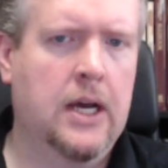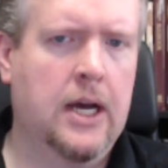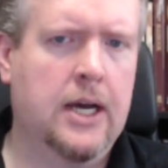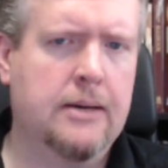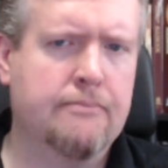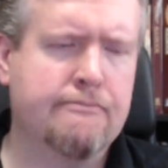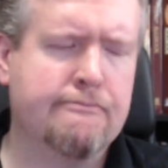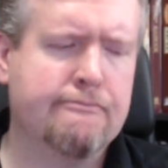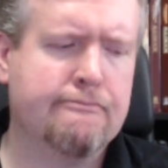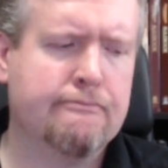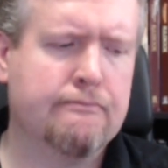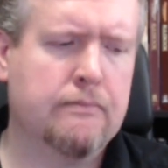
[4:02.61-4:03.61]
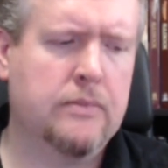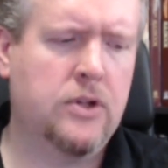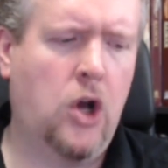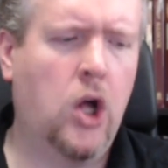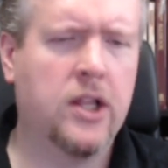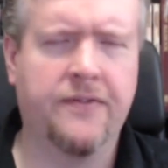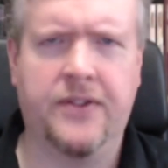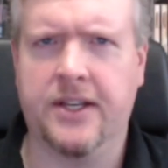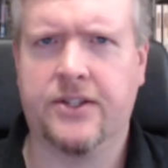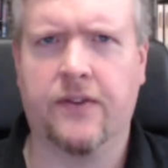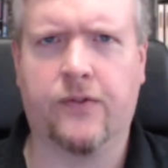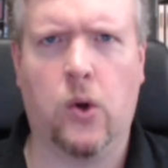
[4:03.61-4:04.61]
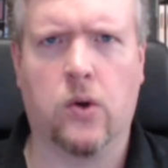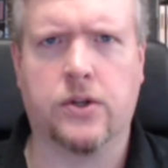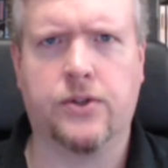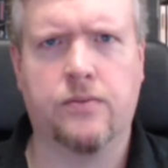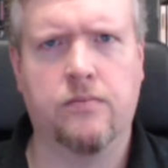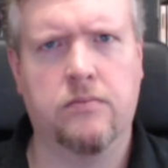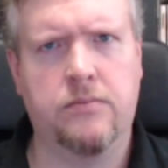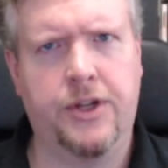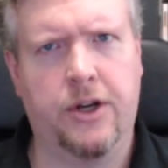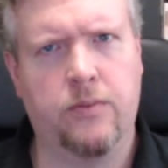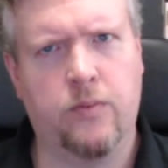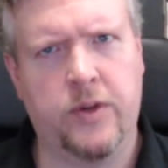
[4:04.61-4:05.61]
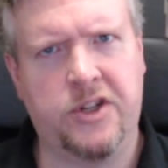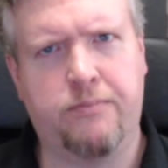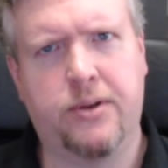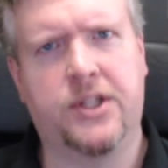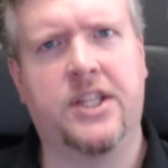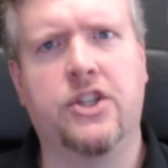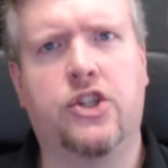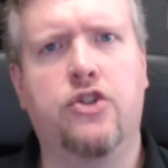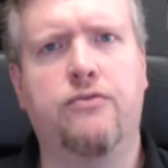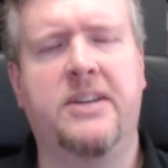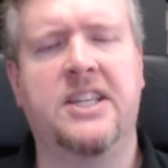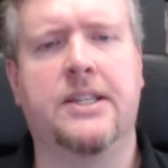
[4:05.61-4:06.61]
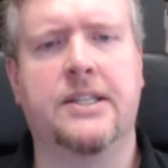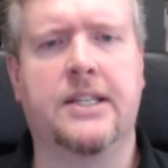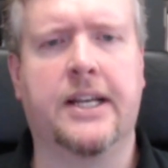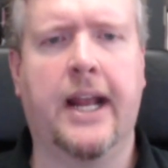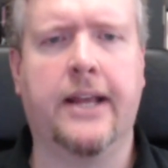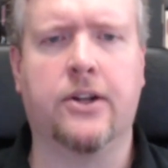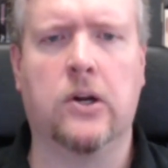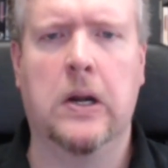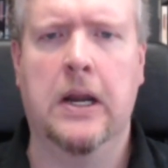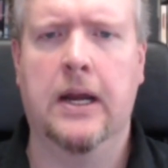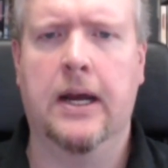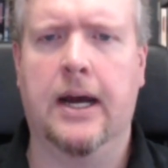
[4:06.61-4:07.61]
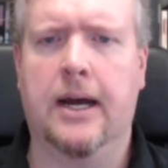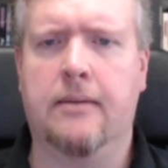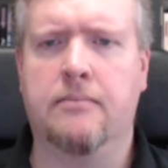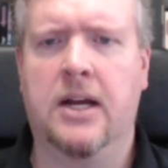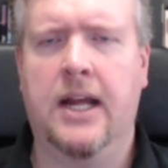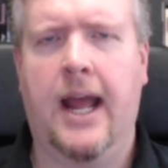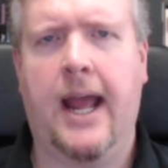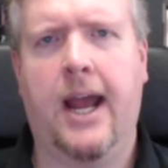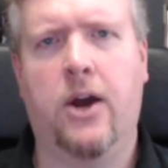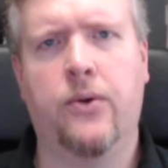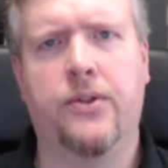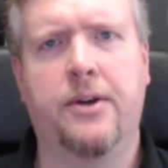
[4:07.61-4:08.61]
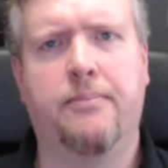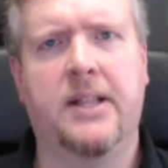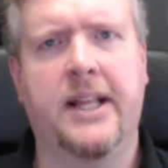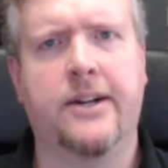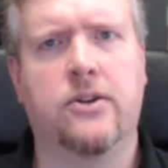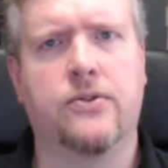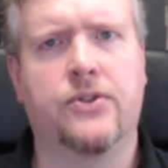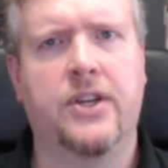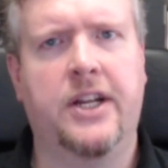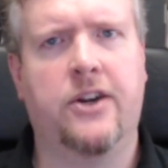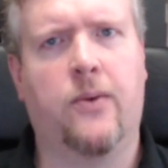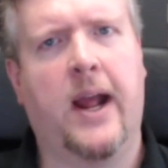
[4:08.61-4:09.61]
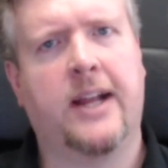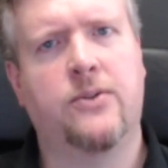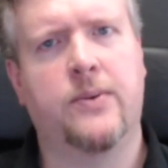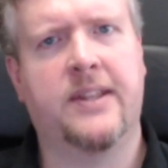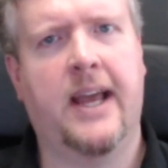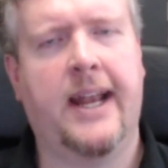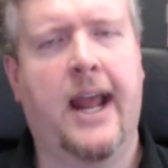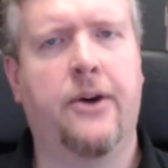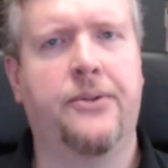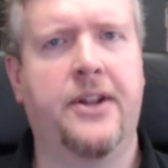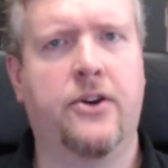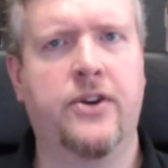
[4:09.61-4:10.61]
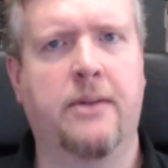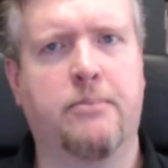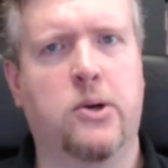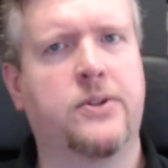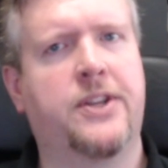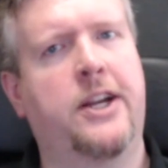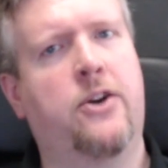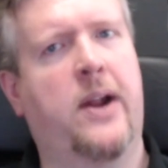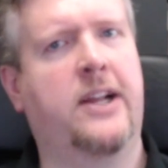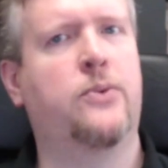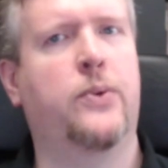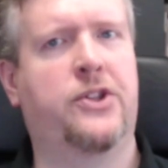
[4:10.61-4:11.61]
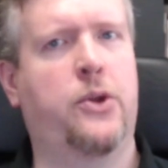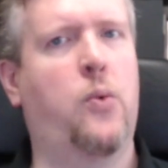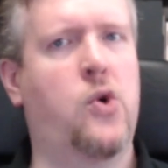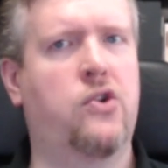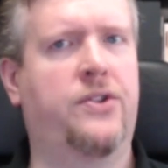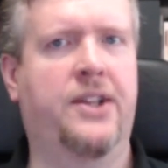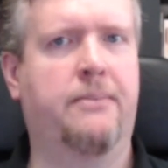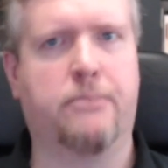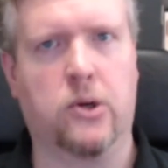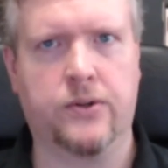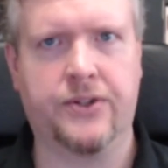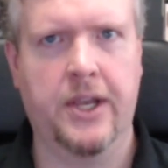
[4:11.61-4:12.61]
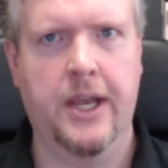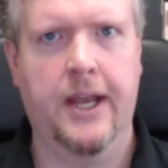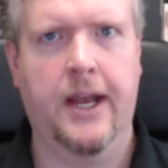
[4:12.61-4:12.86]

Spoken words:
All of this, of course, you know, when you put these two pieces together, how the players interact with that, how their numbers interact with the world numbers,